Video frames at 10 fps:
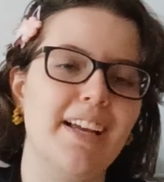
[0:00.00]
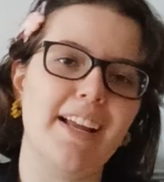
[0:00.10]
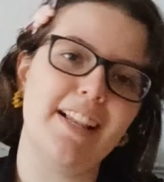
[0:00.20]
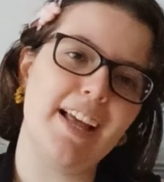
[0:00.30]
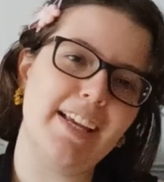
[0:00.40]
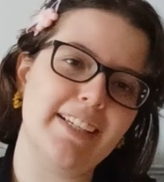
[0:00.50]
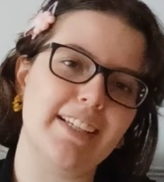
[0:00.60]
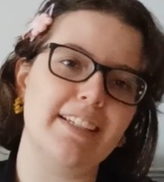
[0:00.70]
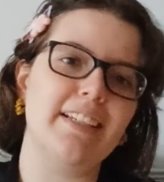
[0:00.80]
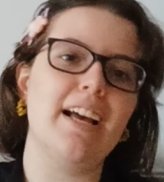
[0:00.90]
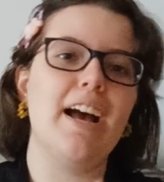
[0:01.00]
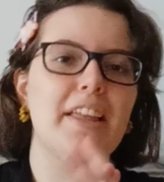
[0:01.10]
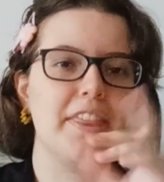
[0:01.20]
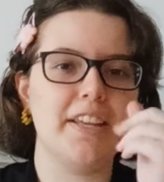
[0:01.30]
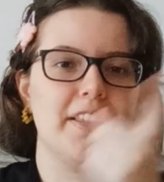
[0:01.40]
I like it.
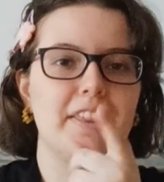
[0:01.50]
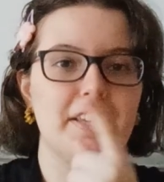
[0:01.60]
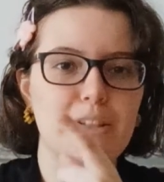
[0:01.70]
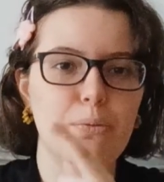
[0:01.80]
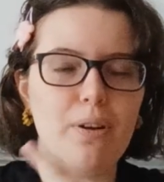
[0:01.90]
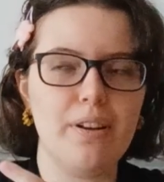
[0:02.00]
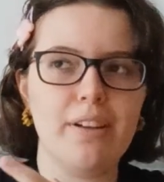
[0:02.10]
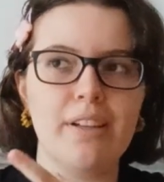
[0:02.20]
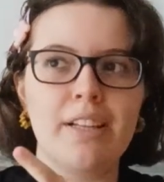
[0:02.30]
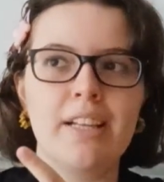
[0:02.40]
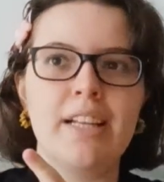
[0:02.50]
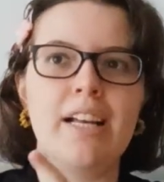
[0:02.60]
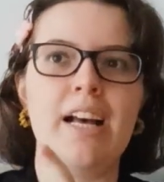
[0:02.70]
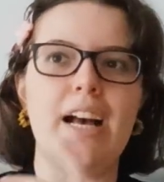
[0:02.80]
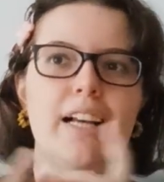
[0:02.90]
I think this one
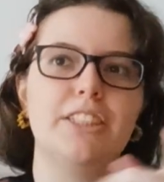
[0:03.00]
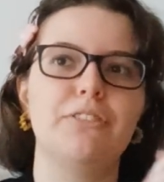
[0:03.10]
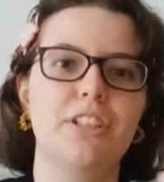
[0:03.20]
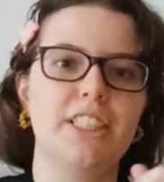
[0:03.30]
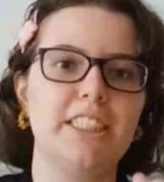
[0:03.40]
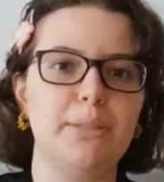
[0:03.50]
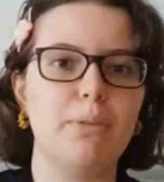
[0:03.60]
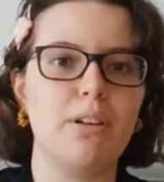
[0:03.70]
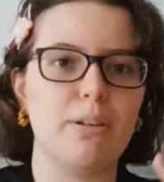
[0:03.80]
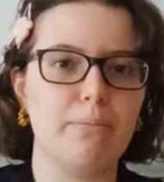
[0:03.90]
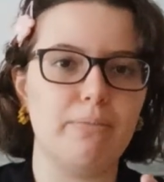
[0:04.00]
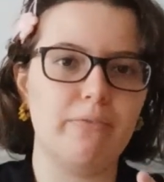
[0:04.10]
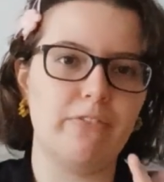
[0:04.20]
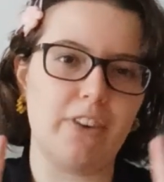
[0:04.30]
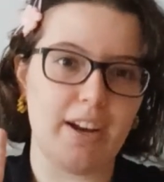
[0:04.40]
has very similar
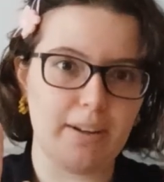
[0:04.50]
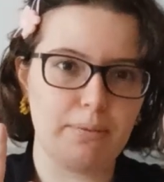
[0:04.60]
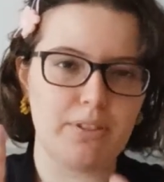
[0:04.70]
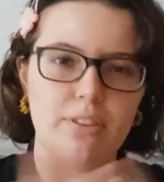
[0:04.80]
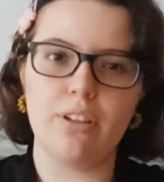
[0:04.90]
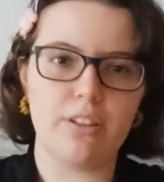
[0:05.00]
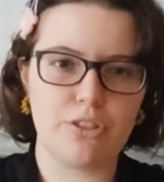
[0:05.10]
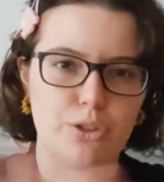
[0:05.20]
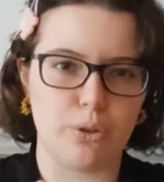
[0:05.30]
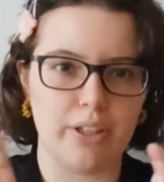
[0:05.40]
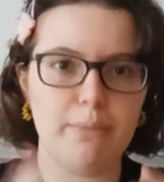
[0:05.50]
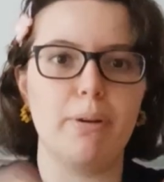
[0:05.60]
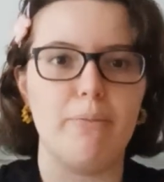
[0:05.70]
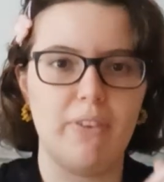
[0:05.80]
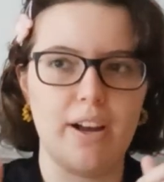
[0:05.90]
vibes, not story,
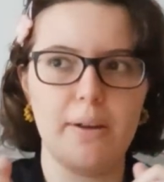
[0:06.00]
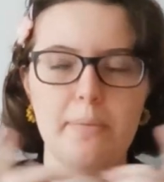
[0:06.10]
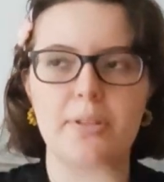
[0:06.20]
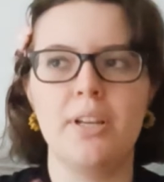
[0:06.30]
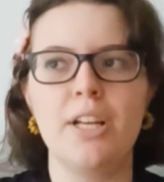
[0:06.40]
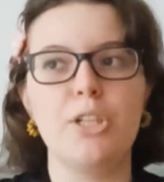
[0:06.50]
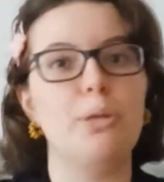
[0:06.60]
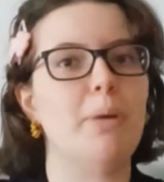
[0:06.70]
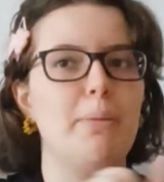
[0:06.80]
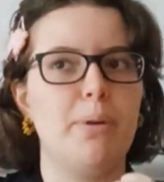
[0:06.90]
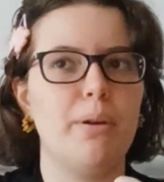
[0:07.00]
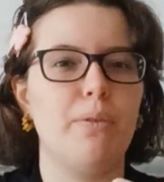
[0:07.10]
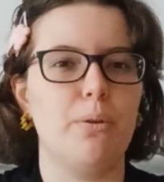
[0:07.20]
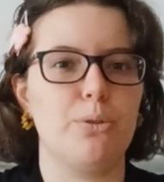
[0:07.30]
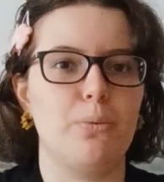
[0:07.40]
but vibes to my
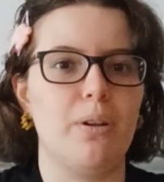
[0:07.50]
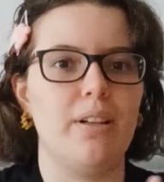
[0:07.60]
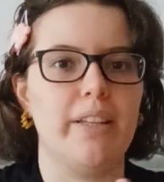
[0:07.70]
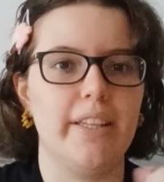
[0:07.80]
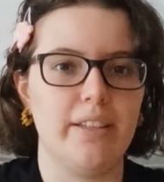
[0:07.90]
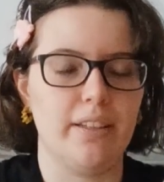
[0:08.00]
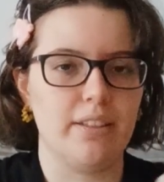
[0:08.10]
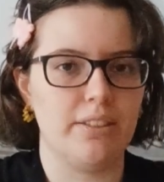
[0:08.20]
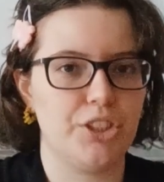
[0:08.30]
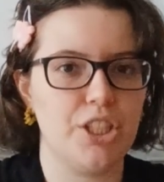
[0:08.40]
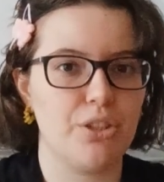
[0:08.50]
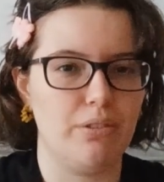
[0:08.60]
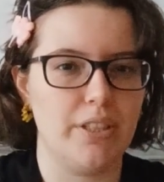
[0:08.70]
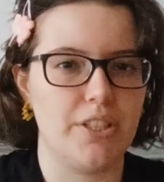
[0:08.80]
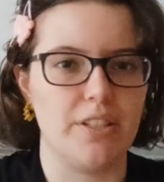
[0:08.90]
previous one, the Chase
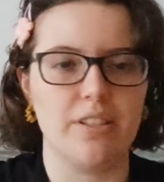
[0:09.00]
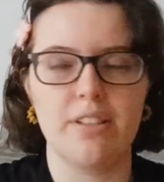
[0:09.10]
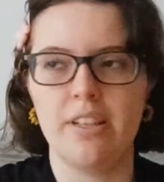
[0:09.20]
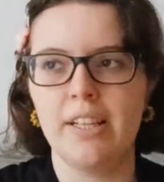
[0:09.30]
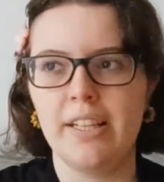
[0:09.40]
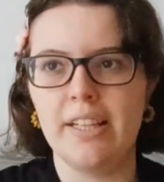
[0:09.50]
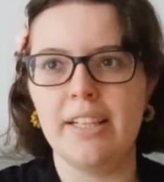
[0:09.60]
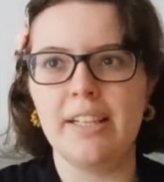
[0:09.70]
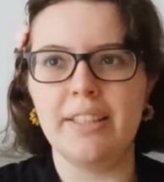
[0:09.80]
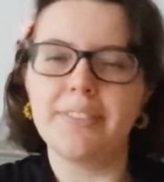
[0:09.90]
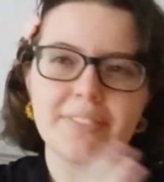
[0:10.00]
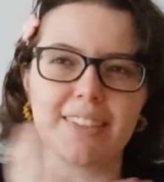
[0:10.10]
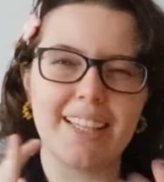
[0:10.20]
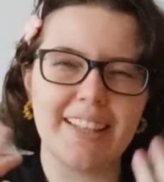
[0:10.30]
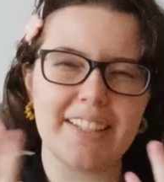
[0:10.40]
Origins.
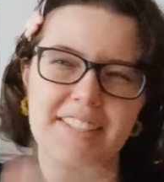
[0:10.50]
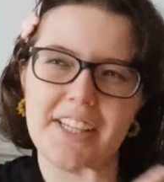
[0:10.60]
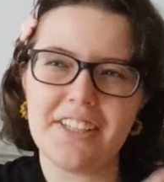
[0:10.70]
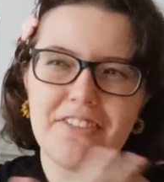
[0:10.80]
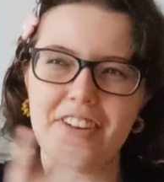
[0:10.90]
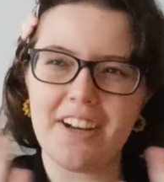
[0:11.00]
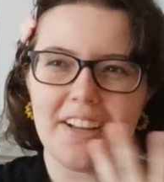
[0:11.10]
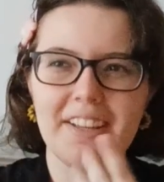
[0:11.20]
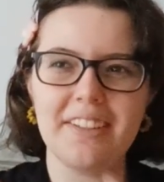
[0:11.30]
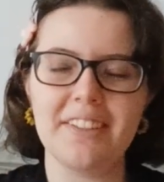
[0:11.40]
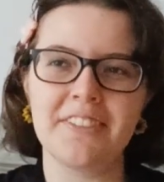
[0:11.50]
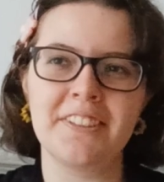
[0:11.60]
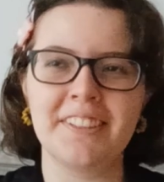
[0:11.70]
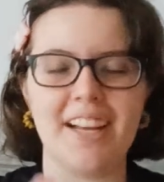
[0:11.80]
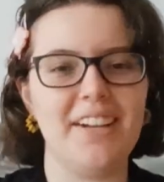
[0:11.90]
In the sci-fi,
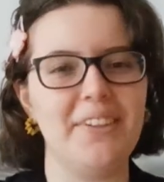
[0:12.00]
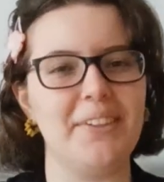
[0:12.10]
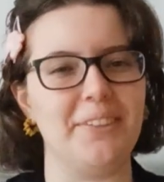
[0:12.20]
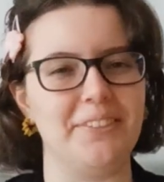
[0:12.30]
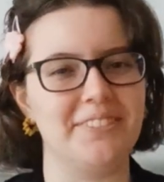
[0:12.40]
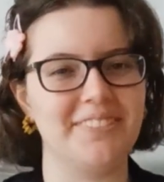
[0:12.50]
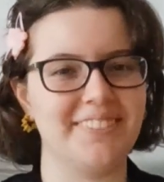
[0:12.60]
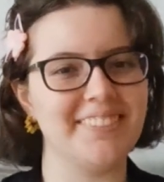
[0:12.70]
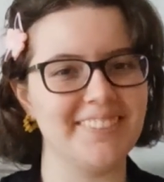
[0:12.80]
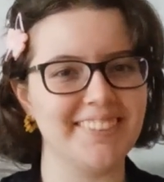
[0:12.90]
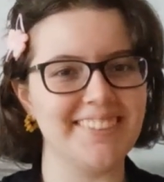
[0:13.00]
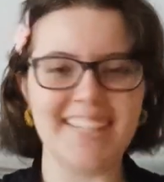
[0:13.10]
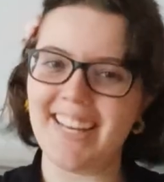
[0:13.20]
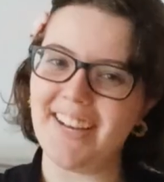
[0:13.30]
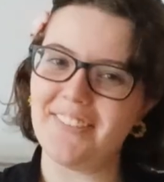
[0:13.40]
I don't know,
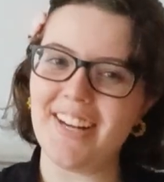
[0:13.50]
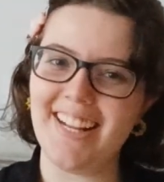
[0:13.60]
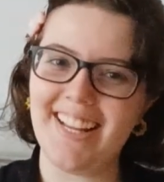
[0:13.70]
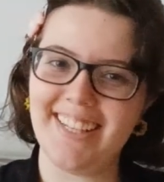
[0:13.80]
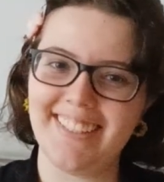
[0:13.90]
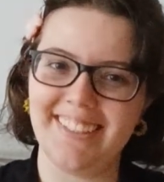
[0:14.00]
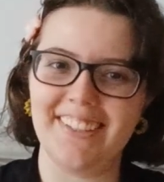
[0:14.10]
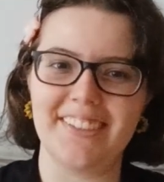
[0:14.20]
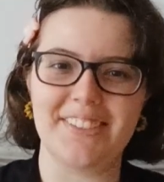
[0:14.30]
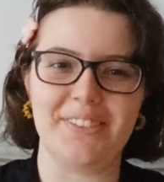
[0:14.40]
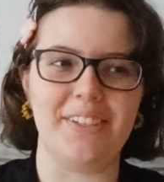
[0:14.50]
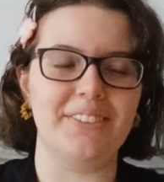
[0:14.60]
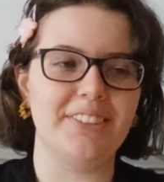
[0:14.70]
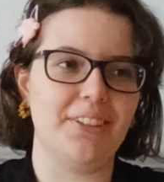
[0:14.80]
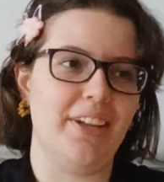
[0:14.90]
but I like it a lot as
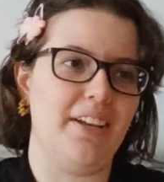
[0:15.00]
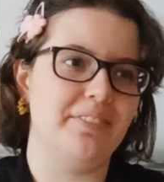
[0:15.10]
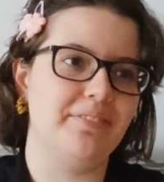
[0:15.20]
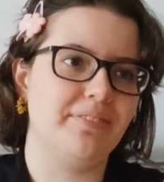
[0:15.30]
well, so yeah,